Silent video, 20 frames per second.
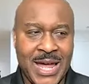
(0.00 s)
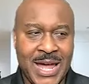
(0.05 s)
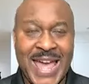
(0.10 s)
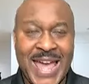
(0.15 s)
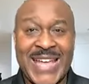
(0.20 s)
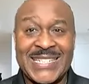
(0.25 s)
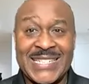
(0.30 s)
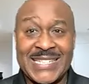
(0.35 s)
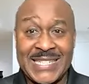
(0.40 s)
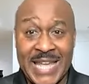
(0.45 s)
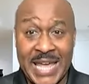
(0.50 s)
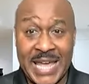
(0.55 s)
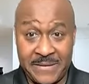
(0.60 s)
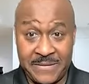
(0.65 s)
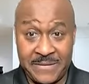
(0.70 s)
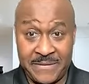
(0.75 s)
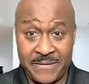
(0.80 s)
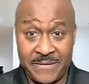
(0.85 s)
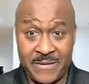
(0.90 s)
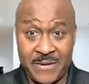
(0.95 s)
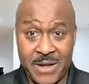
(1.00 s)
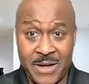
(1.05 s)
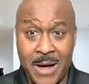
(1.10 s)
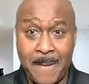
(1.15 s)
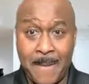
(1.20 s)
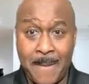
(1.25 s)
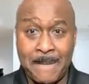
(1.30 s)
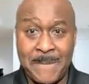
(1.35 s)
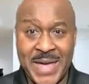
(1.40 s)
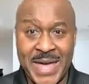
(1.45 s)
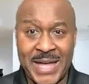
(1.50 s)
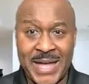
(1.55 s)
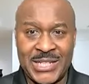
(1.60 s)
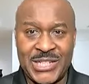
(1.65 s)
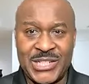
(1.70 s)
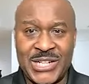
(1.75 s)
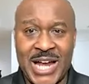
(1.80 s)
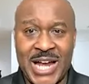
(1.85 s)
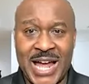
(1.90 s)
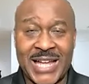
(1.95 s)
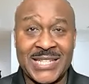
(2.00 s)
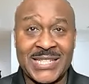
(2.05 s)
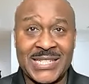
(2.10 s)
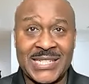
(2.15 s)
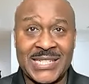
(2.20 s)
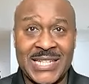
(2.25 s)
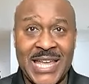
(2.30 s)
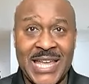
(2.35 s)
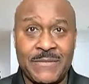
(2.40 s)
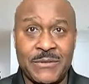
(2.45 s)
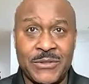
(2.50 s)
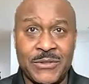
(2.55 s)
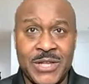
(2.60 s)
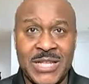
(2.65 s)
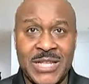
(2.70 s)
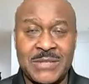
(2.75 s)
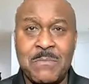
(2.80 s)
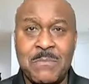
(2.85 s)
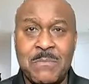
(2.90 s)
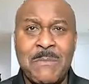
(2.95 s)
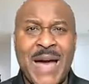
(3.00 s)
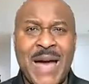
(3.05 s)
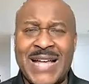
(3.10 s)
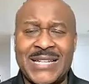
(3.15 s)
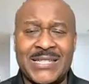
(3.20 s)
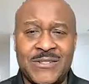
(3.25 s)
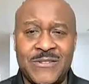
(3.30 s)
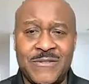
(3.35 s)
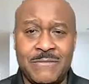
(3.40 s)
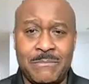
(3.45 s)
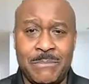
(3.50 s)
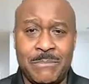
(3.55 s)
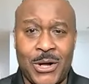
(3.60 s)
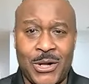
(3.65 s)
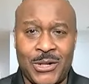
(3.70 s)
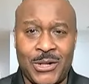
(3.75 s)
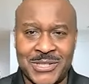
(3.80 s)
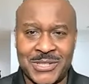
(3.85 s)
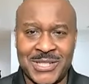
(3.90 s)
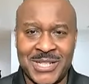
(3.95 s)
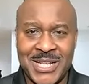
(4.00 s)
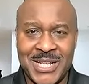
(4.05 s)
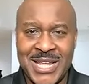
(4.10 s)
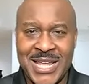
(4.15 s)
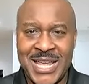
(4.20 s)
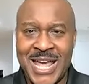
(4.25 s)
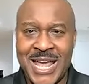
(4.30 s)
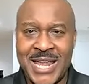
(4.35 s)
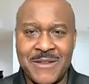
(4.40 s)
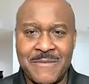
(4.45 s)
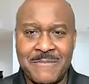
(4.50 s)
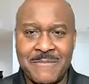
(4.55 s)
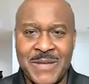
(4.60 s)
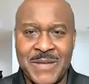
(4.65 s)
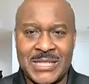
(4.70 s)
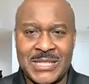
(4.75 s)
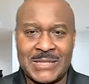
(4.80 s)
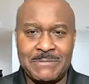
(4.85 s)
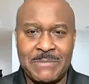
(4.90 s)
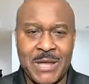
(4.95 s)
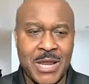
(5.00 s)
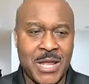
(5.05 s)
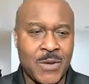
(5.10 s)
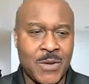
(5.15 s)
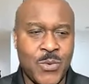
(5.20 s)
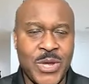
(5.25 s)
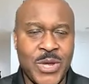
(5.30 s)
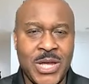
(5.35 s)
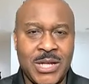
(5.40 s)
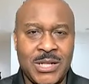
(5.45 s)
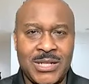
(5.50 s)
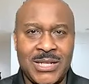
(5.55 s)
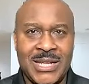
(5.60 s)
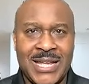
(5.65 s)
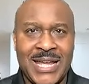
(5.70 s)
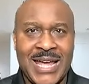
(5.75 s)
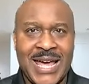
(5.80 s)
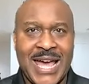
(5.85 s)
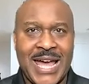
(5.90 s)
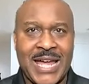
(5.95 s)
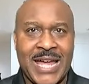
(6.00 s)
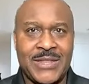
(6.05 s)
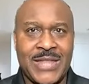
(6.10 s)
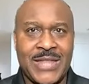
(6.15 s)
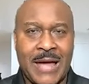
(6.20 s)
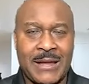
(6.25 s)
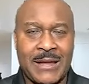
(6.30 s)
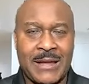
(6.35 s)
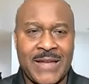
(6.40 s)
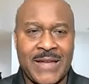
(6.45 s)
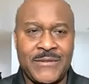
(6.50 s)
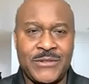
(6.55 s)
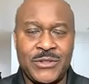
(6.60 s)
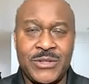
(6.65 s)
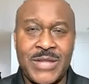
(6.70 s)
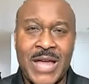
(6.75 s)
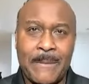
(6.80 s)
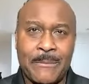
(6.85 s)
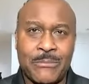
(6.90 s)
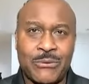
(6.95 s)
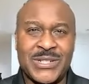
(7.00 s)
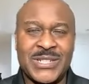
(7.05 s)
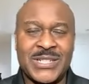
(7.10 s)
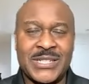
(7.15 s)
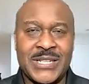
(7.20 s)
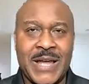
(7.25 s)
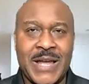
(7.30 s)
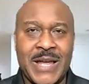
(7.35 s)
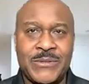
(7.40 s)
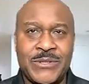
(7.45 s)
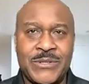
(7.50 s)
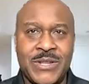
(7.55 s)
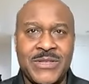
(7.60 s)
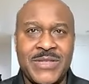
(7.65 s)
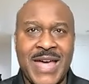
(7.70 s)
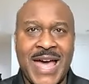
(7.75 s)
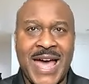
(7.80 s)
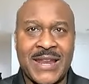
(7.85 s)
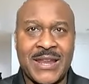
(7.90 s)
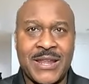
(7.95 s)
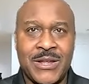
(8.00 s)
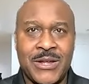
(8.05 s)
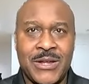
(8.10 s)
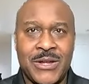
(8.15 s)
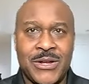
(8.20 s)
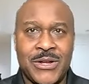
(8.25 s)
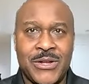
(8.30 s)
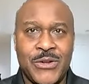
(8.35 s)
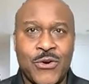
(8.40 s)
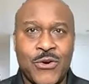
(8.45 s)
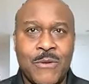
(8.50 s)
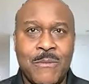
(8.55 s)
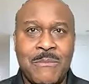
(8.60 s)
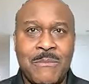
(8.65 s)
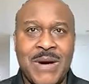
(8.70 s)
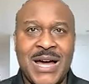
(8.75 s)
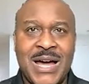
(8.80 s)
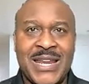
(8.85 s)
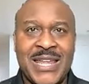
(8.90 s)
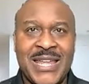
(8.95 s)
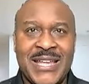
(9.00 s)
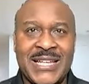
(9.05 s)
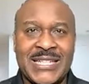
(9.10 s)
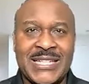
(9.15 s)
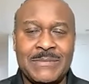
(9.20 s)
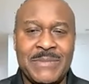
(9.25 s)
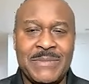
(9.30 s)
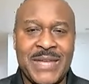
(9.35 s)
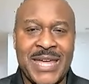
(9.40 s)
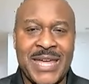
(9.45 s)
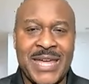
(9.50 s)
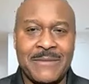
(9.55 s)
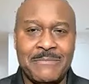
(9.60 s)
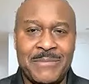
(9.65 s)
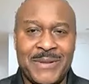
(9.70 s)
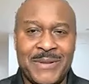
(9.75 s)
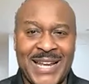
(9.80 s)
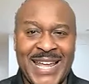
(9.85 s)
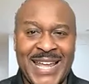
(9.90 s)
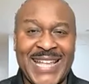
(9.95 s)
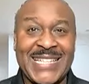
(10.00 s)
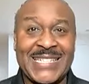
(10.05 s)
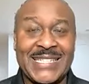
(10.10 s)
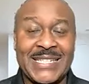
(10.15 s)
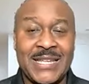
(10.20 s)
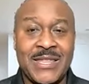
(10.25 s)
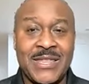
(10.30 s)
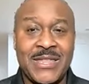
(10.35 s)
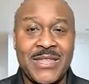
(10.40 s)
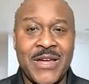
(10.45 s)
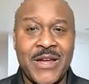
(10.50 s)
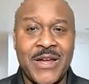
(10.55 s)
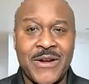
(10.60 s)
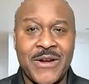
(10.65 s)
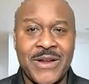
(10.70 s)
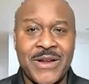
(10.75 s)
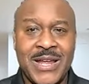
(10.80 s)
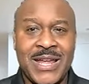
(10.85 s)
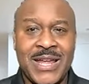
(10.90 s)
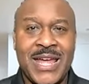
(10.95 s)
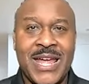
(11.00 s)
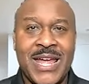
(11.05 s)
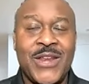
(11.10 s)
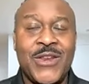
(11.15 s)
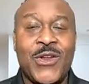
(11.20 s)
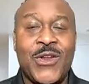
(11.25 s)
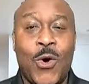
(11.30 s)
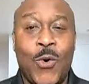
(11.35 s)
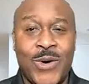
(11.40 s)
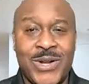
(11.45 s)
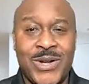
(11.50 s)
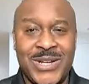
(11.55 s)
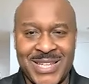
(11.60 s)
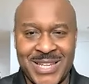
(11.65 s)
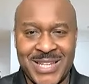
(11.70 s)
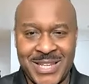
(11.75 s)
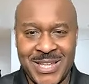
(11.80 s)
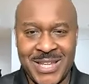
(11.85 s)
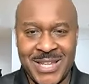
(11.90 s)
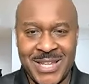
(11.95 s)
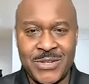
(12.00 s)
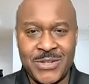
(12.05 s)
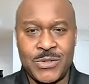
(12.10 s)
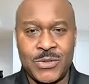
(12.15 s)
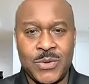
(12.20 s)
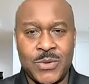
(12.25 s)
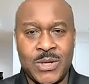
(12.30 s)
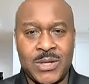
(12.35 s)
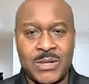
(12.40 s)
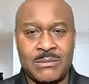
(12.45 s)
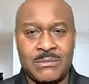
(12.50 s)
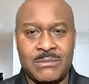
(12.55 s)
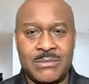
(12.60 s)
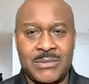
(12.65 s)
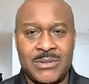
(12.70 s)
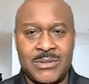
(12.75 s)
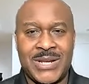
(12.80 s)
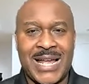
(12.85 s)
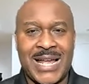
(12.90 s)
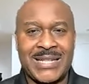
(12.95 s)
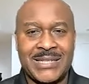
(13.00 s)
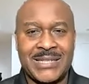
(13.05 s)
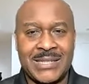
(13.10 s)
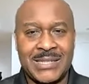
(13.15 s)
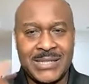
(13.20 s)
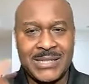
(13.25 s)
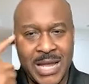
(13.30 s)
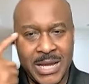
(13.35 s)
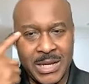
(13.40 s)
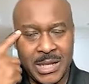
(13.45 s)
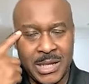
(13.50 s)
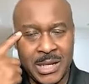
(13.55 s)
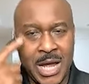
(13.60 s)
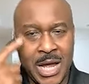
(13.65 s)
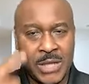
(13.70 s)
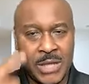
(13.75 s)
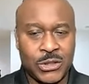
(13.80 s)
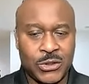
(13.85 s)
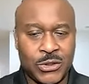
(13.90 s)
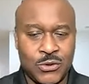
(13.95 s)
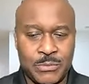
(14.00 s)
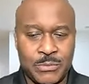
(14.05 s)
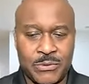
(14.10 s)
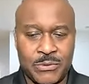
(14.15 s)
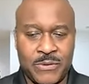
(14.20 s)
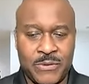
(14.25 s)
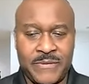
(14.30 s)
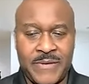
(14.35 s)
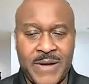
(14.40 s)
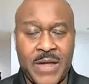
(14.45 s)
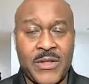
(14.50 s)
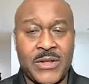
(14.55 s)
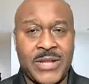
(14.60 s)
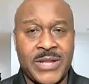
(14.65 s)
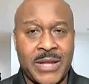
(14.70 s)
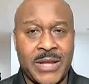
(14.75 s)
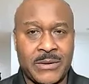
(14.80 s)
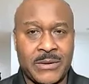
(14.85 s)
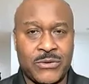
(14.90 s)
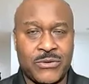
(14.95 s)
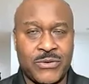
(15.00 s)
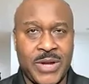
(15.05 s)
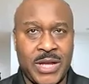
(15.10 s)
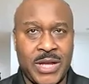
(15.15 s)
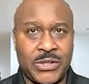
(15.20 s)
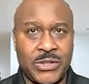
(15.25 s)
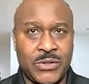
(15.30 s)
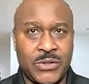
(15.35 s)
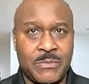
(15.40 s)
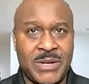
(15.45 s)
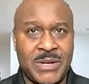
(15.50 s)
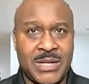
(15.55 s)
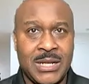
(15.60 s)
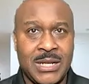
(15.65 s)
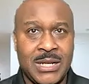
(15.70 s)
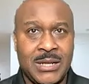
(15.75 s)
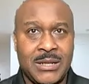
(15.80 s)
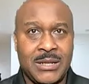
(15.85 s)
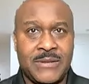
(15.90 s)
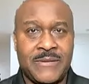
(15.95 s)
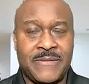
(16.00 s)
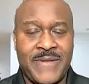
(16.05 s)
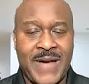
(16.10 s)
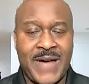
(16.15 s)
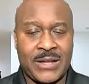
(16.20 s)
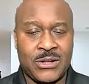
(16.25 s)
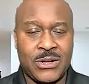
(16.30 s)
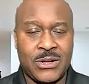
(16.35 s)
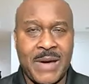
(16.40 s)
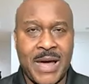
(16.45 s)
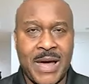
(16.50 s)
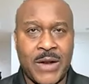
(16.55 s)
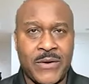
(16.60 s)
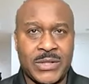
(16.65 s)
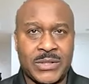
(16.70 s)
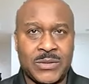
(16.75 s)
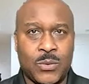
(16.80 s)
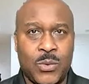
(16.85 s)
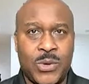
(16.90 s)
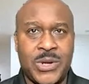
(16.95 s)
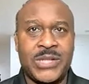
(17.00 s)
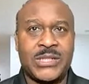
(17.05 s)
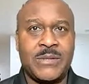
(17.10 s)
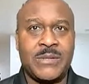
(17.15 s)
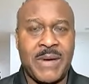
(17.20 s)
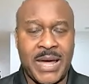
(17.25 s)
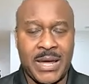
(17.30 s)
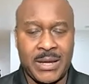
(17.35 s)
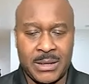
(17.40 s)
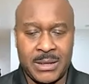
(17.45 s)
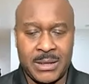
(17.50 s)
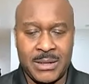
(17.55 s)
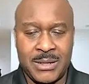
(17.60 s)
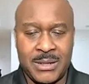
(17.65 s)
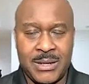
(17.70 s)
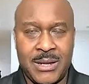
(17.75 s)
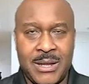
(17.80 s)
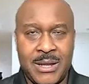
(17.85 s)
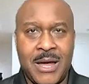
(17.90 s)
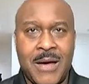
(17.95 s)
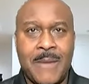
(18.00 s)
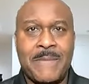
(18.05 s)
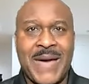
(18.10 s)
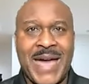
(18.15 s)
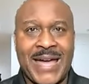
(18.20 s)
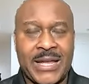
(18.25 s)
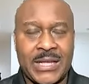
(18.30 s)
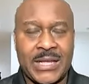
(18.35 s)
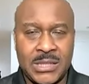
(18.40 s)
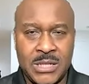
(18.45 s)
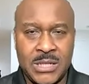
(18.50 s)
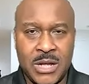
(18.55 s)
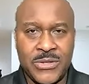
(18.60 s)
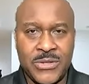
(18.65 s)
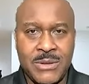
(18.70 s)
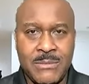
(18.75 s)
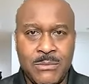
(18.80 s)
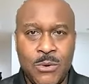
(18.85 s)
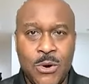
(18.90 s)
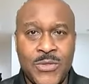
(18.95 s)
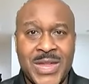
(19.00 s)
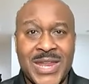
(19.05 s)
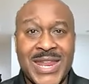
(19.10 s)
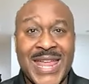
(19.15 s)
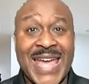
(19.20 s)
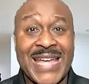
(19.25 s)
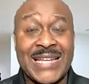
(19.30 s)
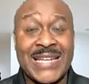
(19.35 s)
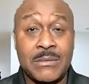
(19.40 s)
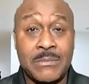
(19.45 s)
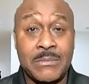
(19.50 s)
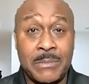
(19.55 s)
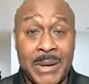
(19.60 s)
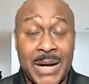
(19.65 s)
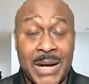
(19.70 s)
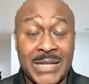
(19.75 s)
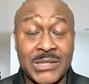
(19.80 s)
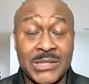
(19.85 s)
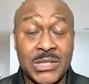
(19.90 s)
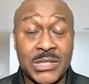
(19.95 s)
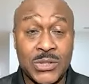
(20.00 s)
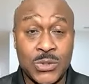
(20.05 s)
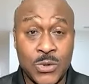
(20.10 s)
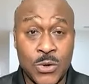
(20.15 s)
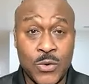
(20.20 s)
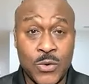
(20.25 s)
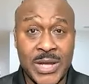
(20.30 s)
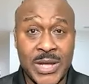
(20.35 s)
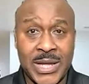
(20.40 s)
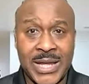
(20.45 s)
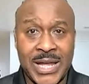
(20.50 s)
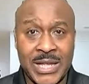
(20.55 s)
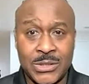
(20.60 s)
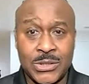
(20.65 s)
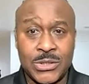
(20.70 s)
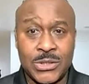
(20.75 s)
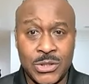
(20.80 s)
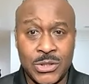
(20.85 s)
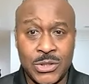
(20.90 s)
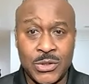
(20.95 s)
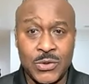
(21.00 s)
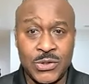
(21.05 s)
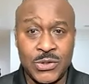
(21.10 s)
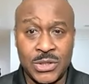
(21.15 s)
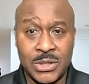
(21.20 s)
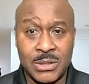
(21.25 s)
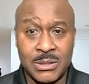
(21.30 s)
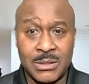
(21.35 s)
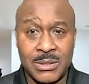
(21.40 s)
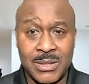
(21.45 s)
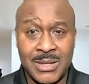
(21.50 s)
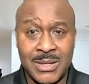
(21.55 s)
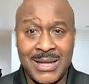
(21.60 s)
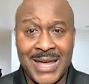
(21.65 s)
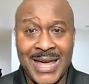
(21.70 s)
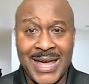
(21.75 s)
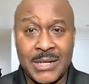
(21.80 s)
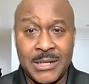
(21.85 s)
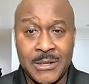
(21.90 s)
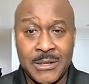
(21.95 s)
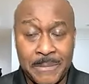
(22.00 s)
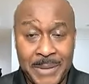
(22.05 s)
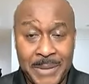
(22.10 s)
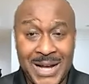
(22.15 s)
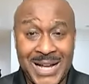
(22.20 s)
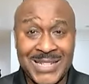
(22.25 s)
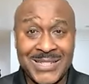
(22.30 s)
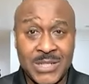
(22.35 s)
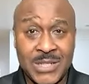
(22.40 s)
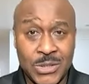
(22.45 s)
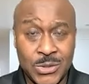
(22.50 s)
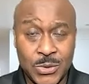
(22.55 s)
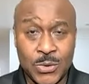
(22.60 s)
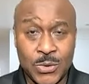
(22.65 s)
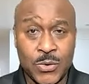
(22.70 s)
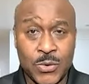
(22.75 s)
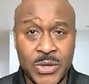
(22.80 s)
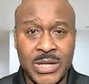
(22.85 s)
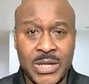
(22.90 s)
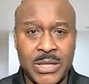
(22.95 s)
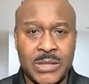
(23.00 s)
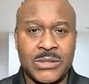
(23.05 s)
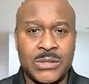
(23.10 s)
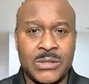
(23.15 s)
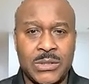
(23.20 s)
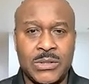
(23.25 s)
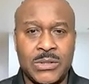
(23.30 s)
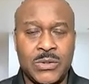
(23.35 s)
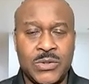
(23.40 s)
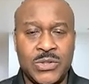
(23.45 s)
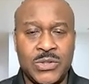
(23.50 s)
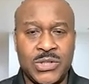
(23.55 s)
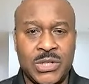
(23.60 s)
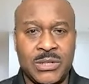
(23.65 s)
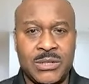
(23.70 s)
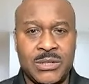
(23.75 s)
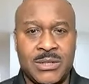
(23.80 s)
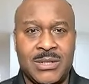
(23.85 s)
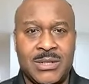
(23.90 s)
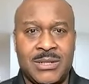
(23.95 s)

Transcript: a safe, a big giant safe with these massive bolts and the big spinning wheel. And that gives you that perception that your money is being placed in there and no one can get to it. So that's the psychological profile that they create you. But the fact of the matter is, what is a bank? A bank is nothing more than a depository institution. A depository institution.